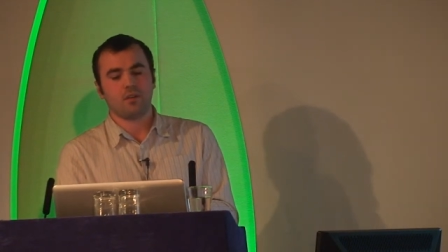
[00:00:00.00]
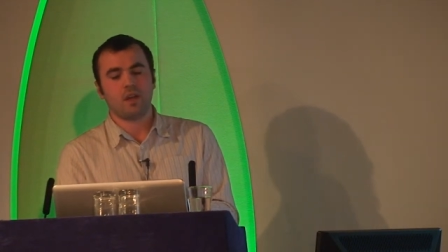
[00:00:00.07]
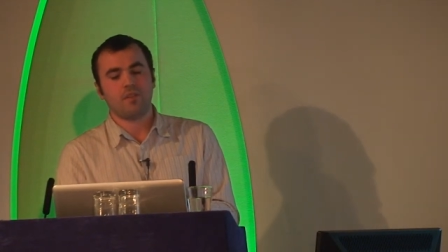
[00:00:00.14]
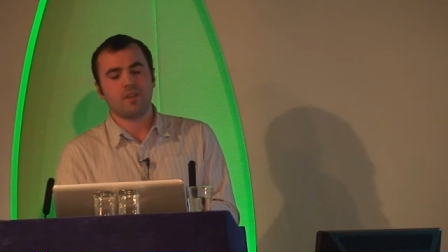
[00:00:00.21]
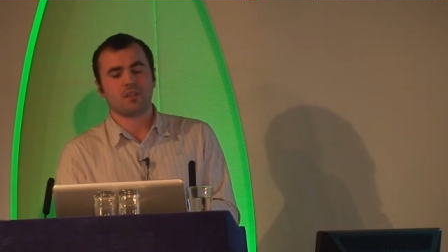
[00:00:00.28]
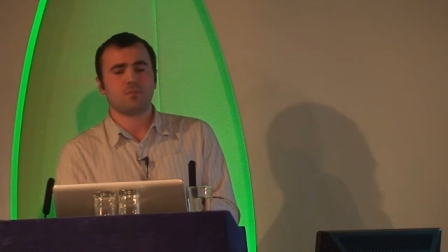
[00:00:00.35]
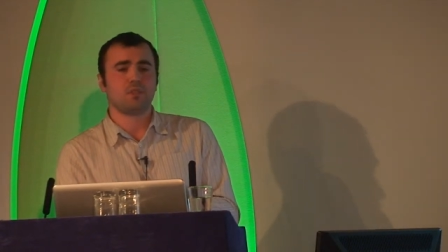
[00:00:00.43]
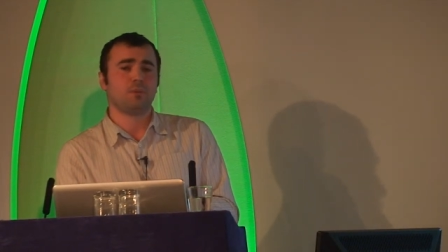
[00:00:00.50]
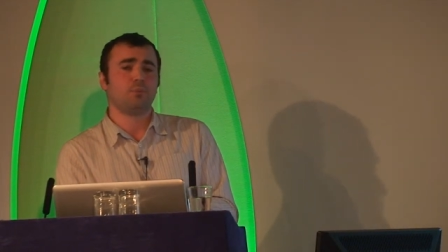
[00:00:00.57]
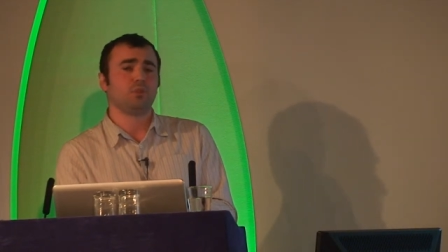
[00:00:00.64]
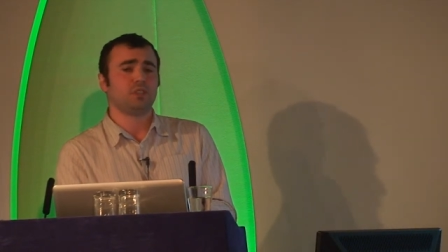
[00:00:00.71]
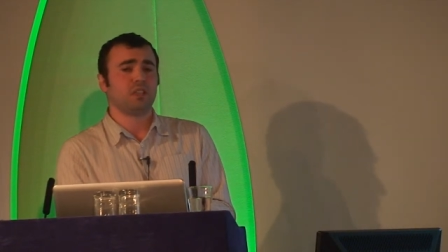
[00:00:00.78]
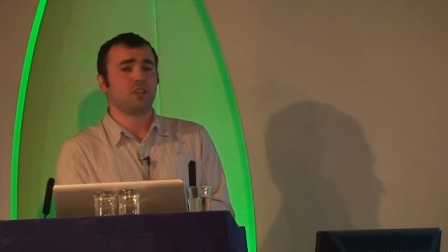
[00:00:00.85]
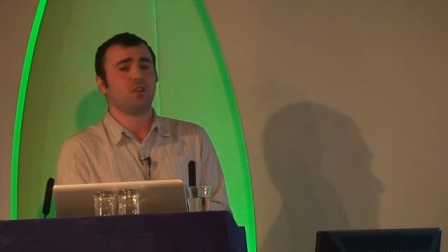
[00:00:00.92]
and there's some
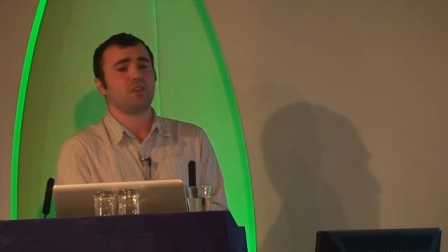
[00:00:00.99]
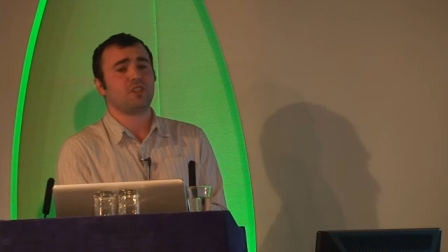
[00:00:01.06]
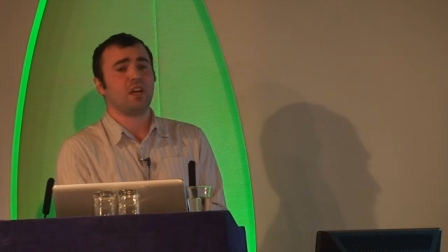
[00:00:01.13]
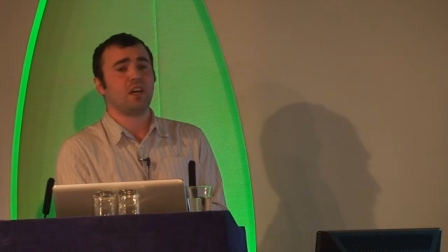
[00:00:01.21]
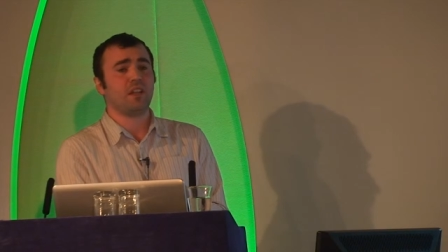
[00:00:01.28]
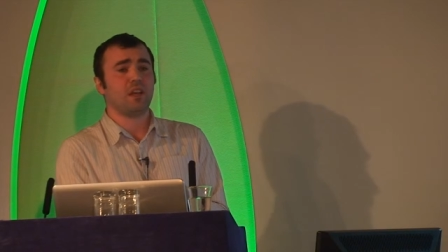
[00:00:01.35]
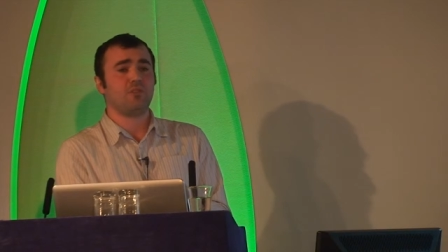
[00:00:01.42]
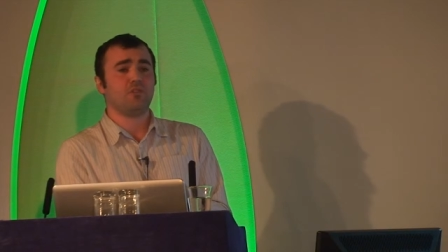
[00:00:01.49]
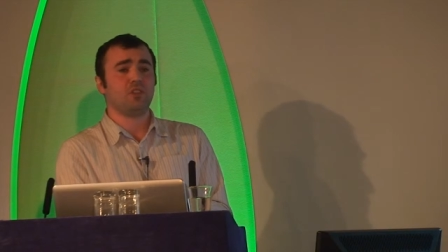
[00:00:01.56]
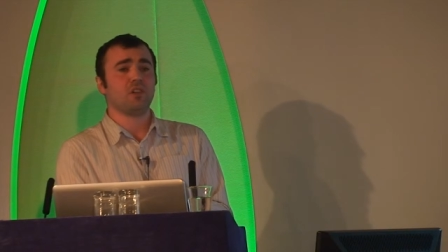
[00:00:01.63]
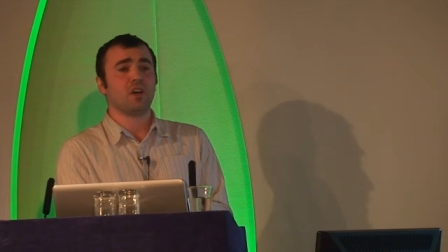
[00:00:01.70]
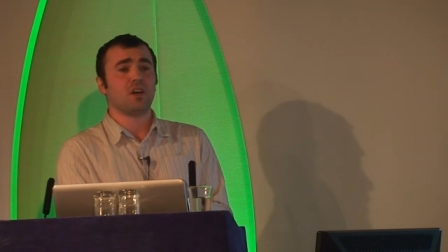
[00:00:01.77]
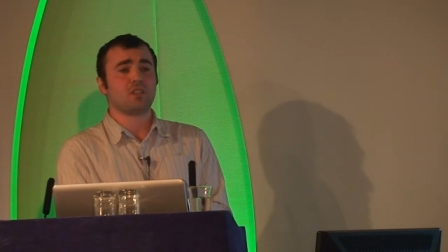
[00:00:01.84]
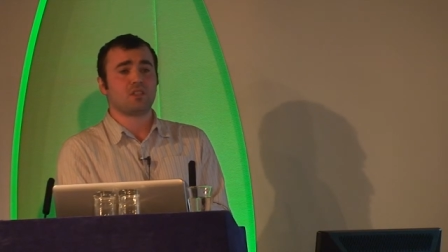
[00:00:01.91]
simple technology out there for you
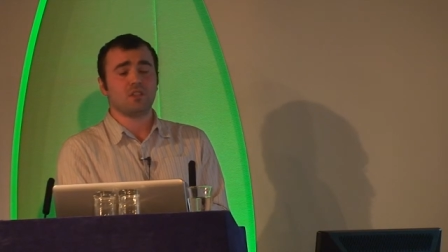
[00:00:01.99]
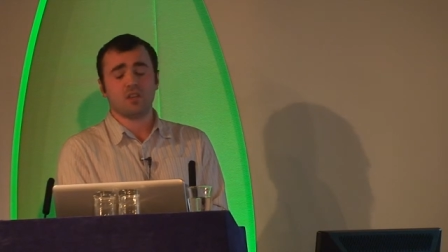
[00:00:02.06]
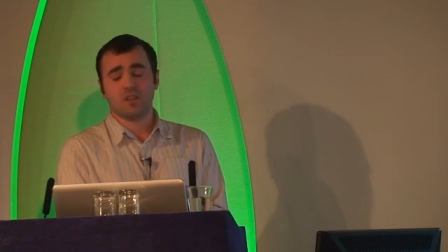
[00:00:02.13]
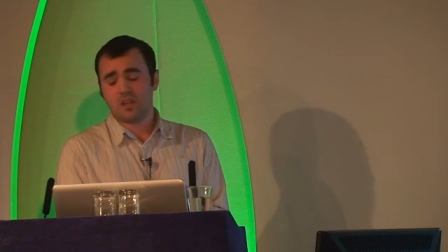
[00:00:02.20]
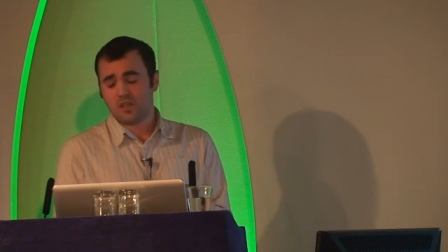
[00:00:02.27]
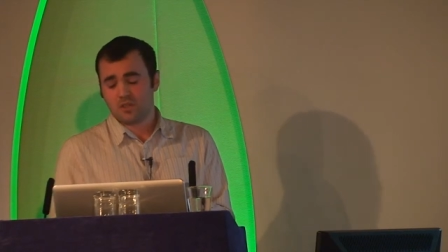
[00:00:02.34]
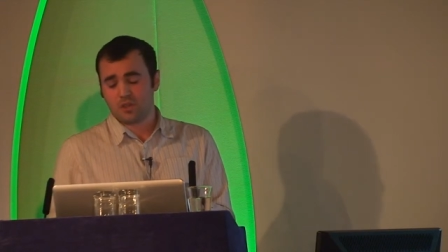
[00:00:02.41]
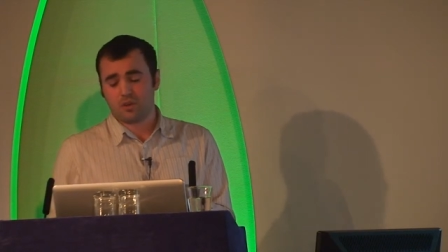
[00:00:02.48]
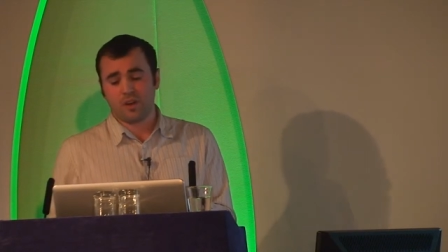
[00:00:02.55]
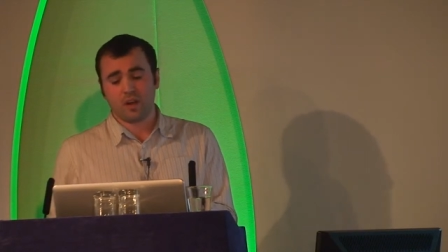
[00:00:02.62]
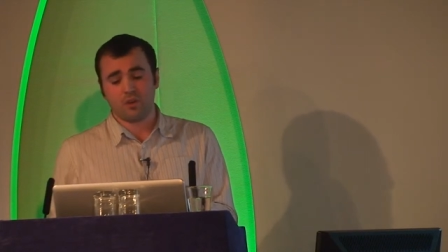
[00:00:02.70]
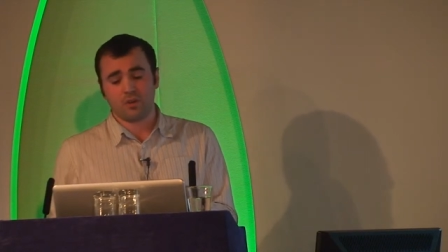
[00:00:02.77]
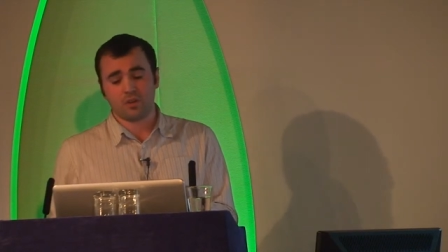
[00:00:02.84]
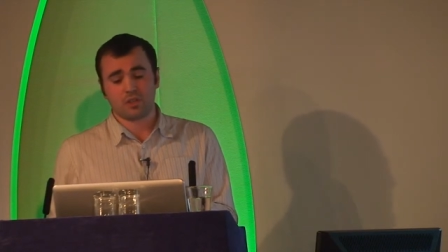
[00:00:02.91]
guys to
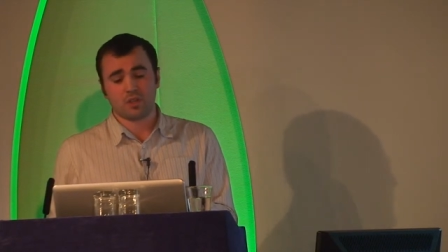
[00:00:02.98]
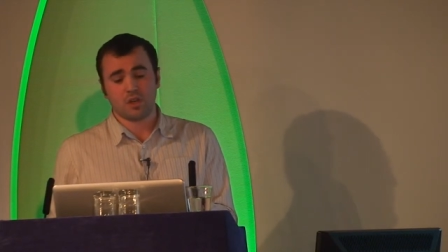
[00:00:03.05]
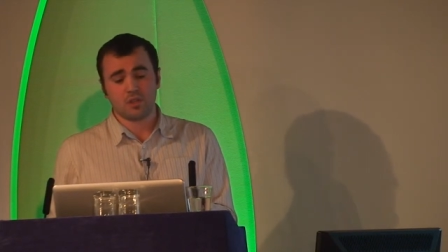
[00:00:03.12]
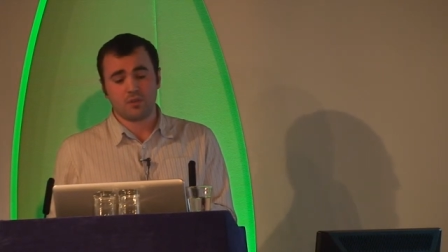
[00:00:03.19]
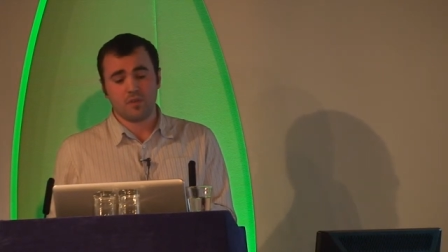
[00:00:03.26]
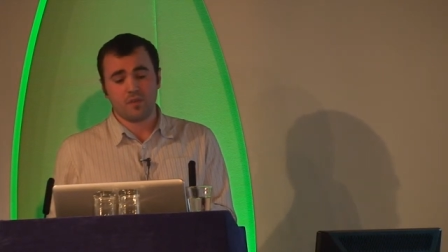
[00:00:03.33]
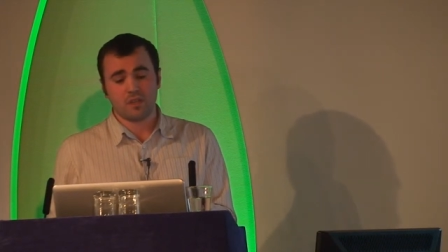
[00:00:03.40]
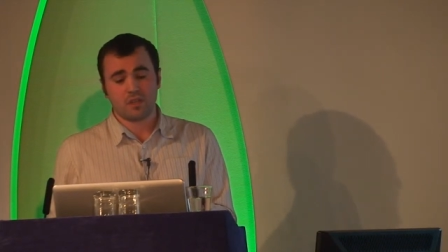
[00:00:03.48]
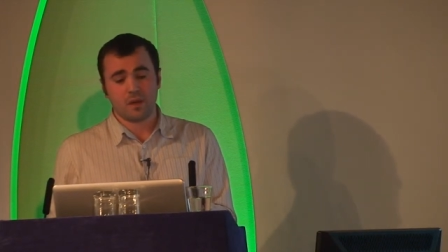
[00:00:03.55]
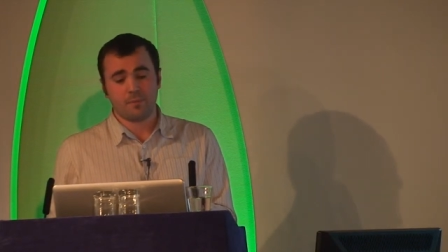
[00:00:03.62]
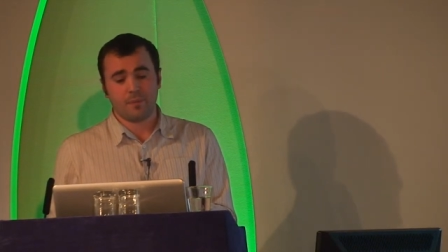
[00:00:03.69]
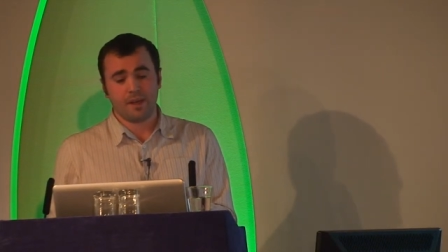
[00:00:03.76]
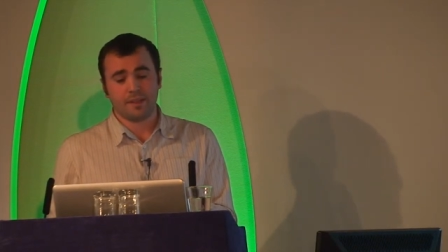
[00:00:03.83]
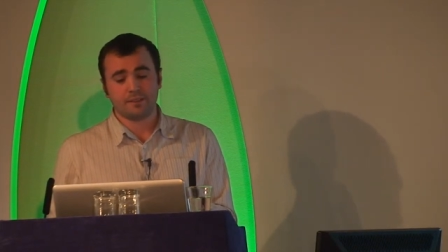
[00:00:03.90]
crack on and start doing these
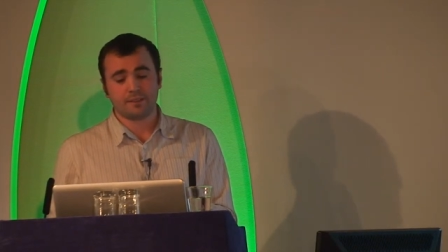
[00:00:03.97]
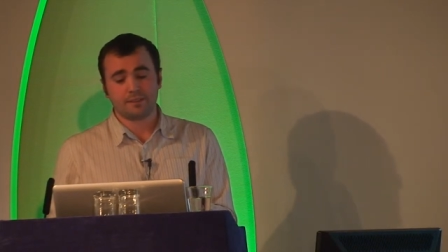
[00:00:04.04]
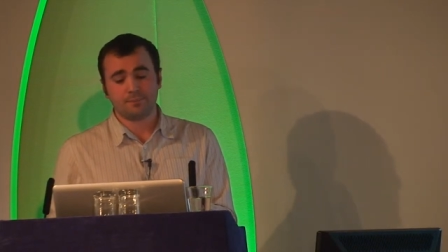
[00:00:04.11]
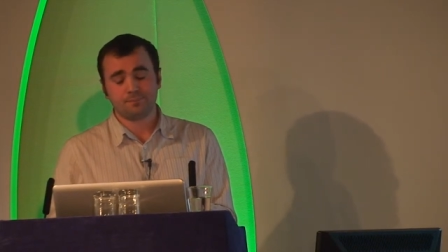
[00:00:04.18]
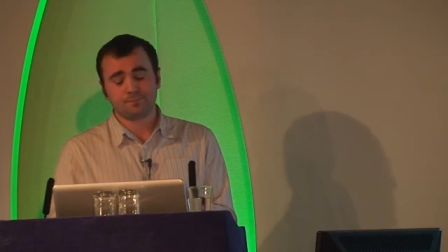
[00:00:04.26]
campaigns.